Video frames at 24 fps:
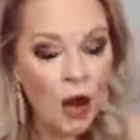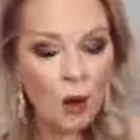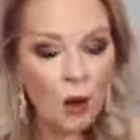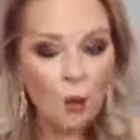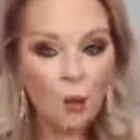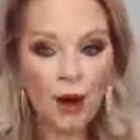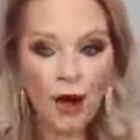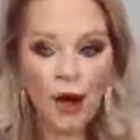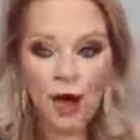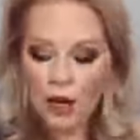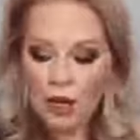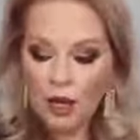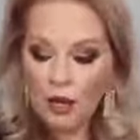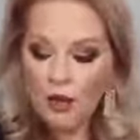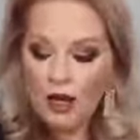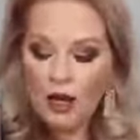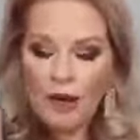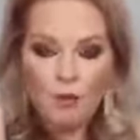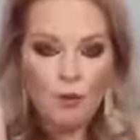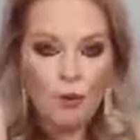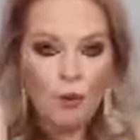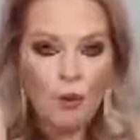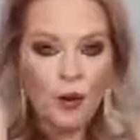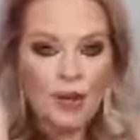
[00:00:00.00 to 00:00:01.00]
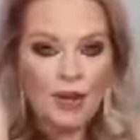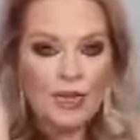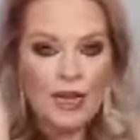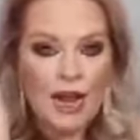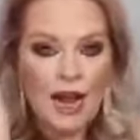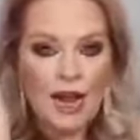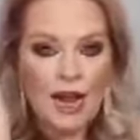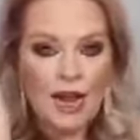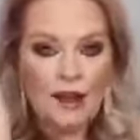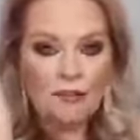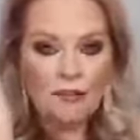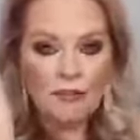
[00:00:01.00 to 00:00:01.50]
where you can put
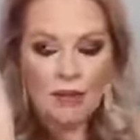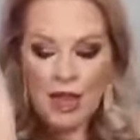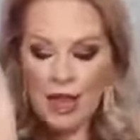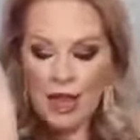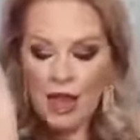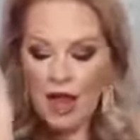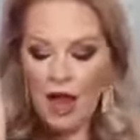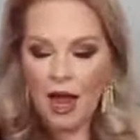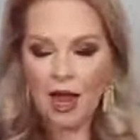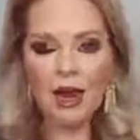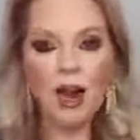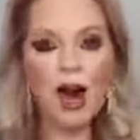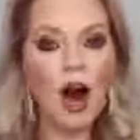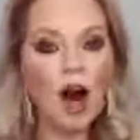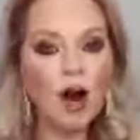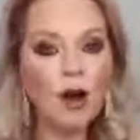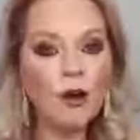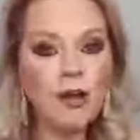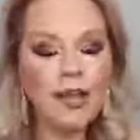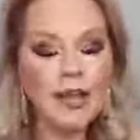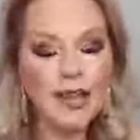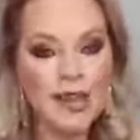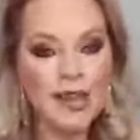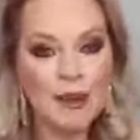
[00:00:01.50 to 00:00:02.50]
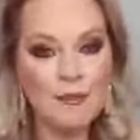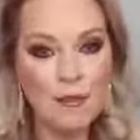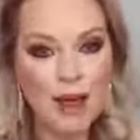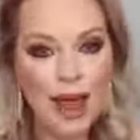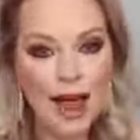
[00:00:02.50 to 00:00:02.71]
a carnosine